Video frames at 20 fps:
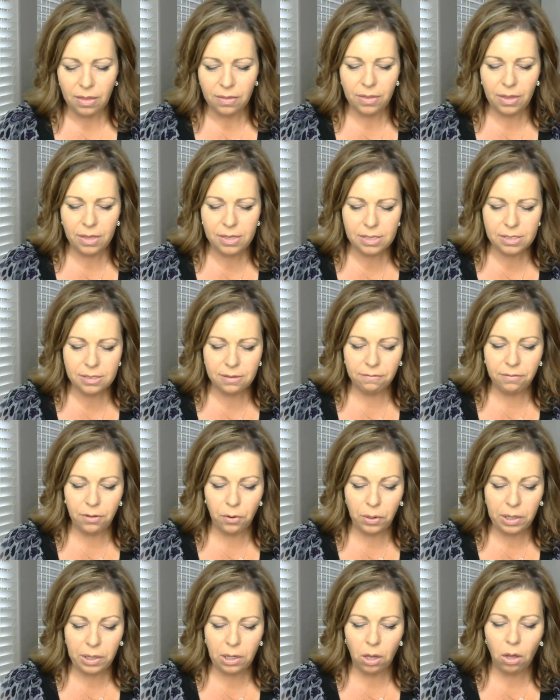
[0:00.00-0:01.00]
This is a
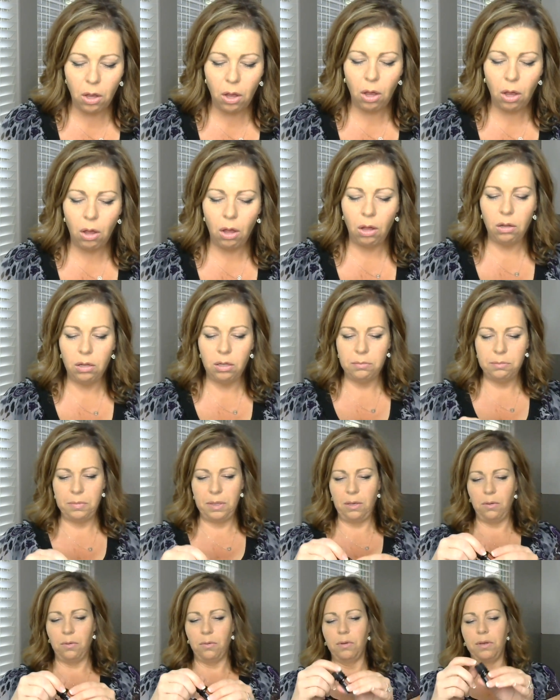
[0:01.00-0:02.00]
very
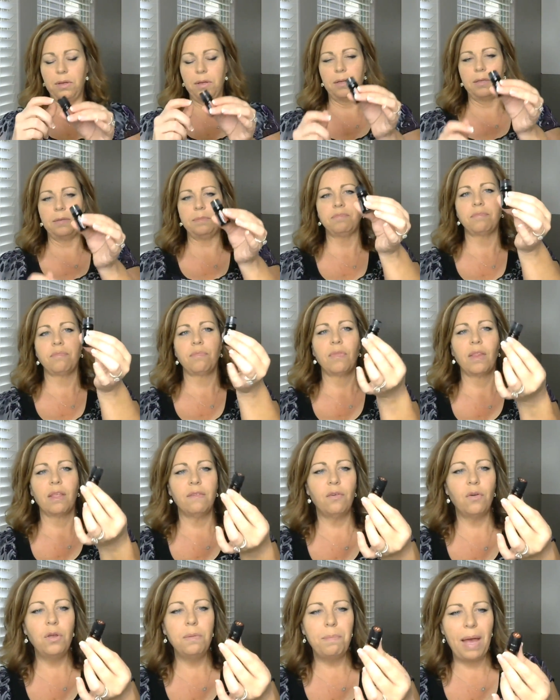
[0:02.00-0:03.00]
calming oil,
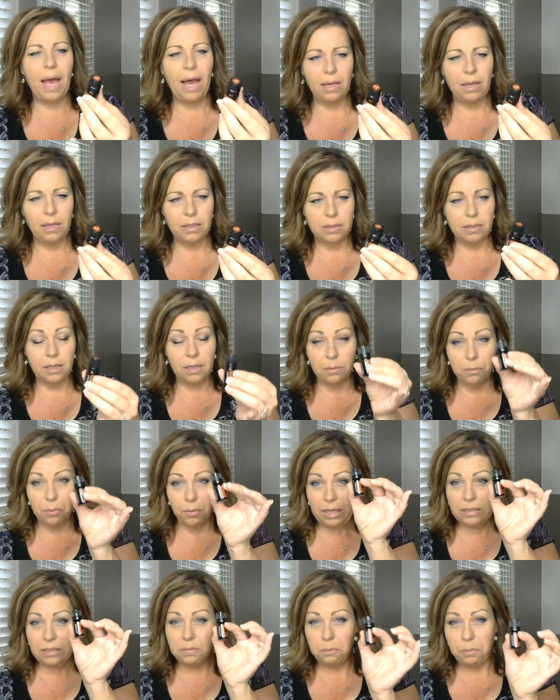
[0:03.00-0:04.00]
very balancing,
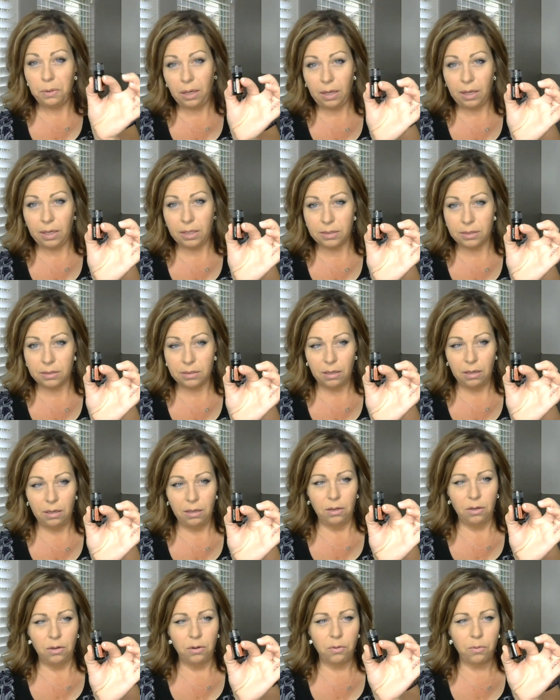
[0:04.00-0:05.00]
brings peace.
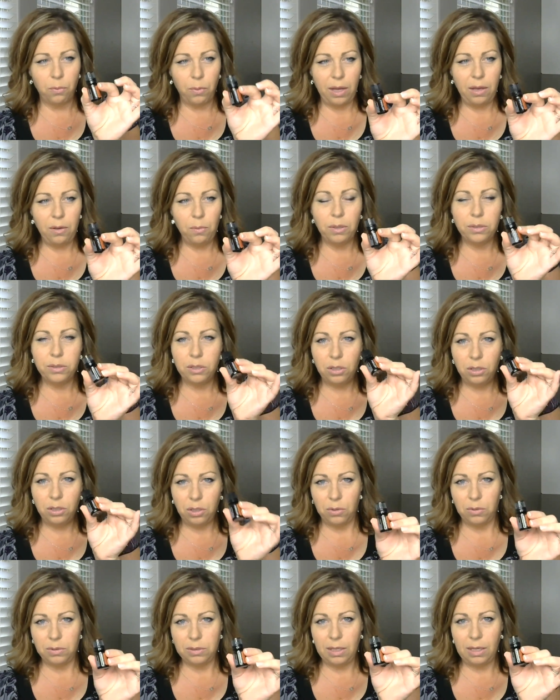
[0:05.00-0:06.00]
Great one to
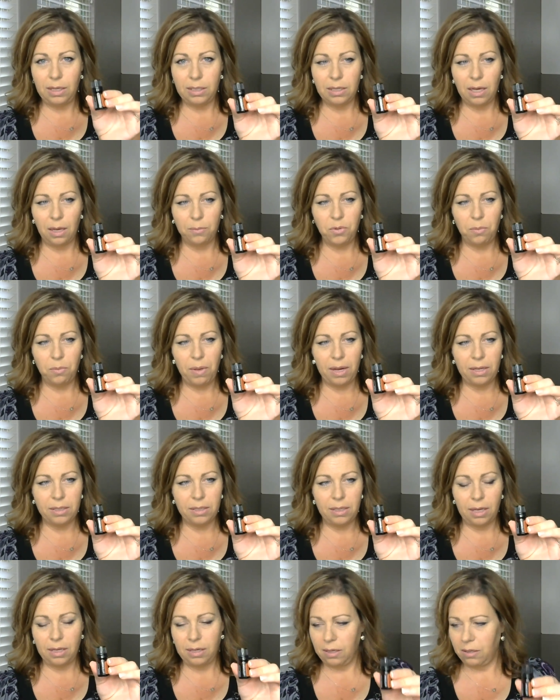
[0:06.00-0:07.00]
use anytime you're
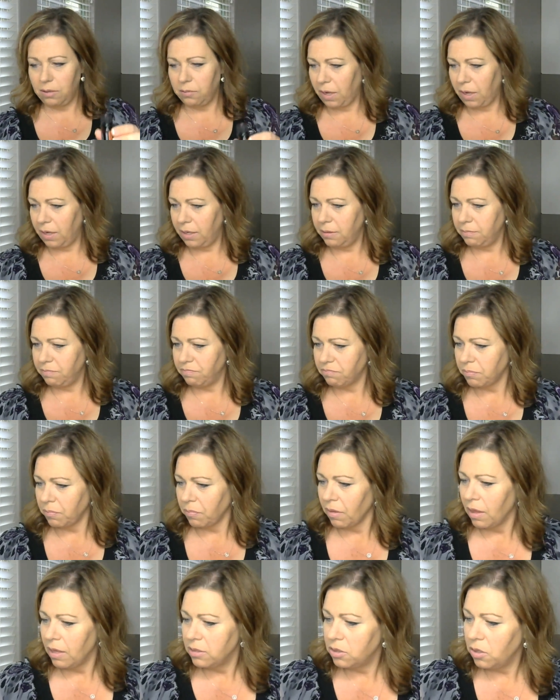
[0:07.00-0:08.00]
meditating, right?
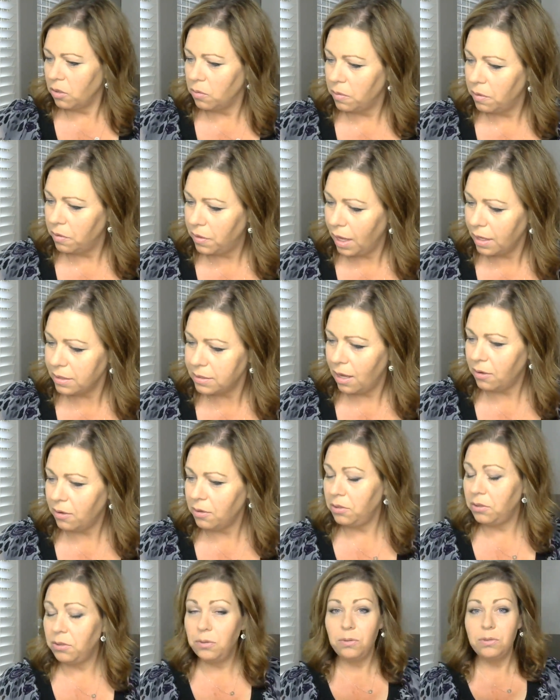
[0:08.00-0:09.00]
So that's how
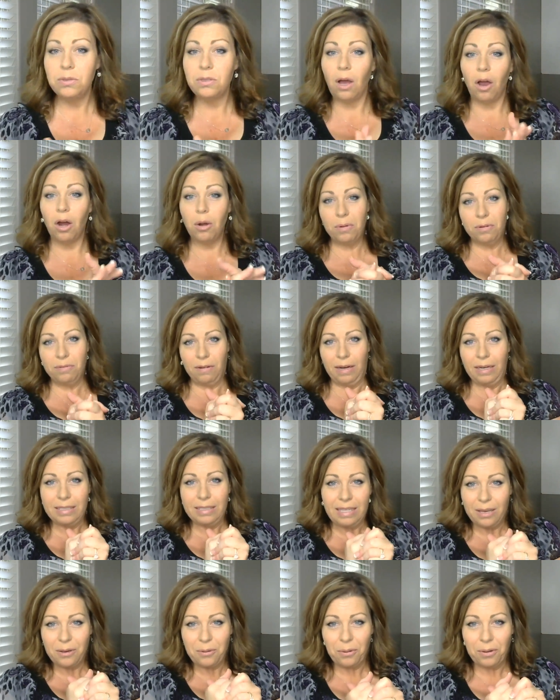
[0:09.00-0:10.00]
to use
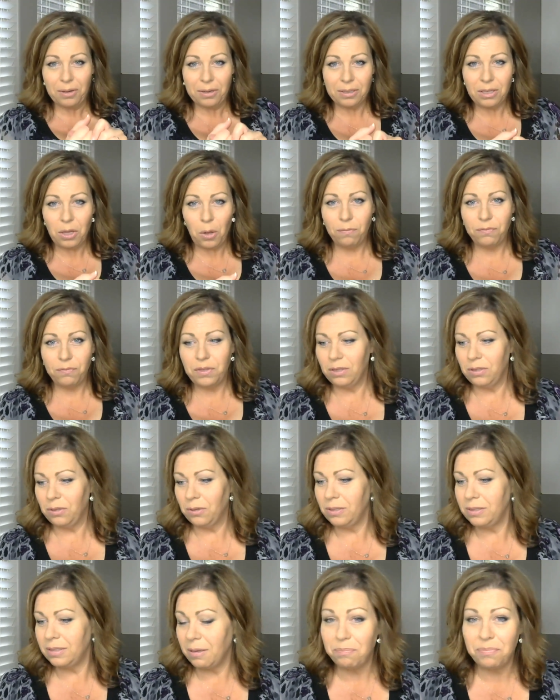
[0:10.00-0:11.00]
arborvitae oil. Hope you
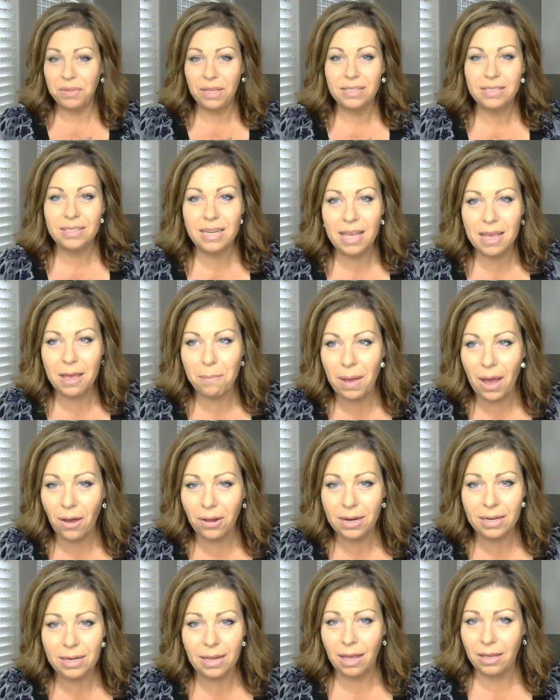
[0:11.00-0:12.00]
learned something today
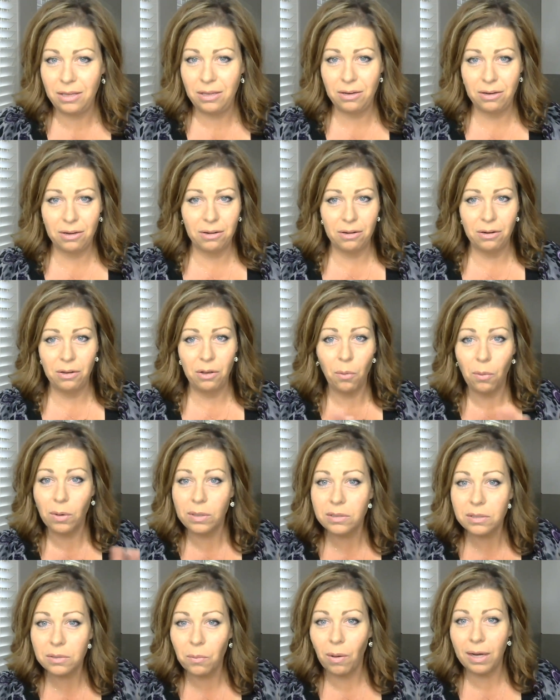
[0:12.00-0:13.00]
about it and you're going
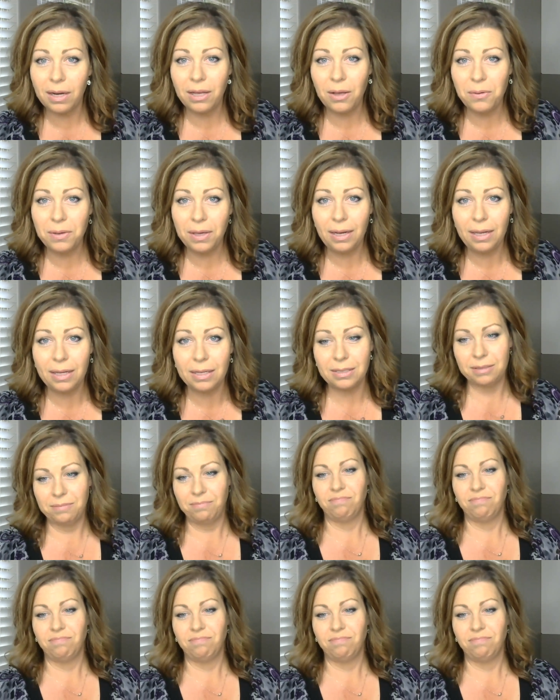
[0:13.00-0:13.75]
to want to go get it.